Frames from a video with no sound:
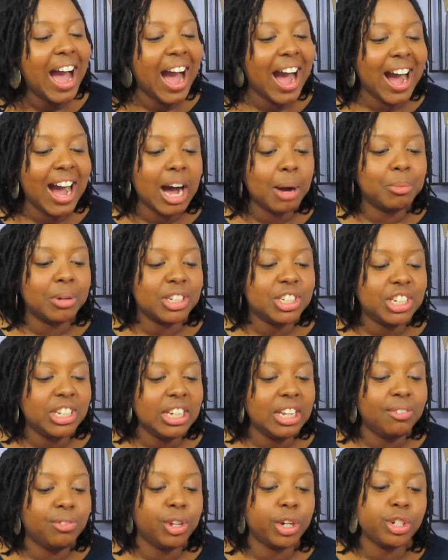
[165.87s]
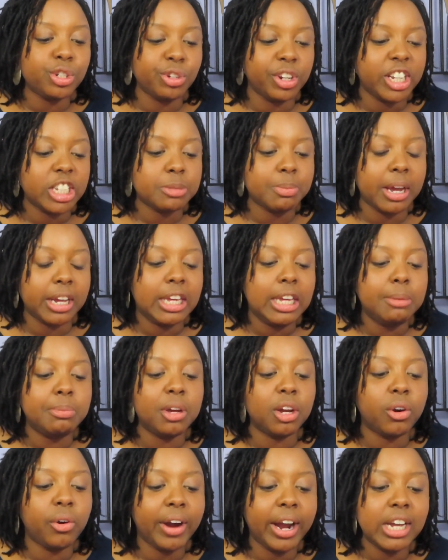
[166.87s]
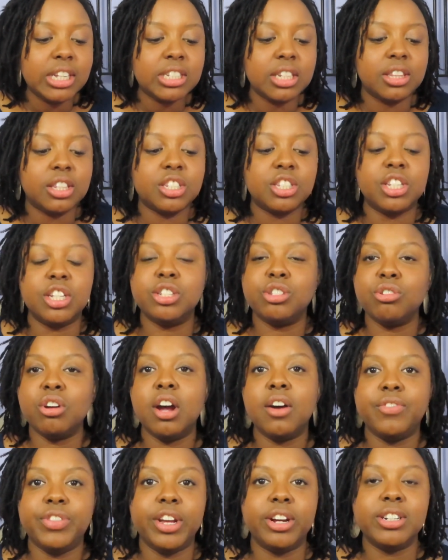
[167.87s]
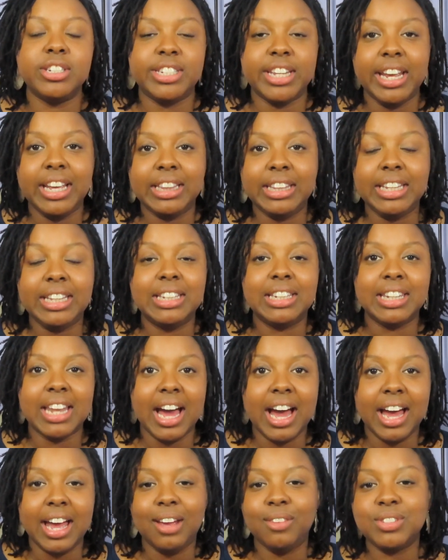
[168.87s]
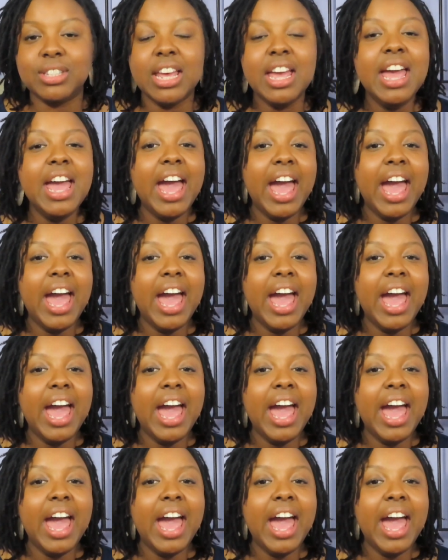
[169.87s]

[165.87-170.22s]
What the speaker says: achieve their dreams by keeping Christ in the center of their daily lives.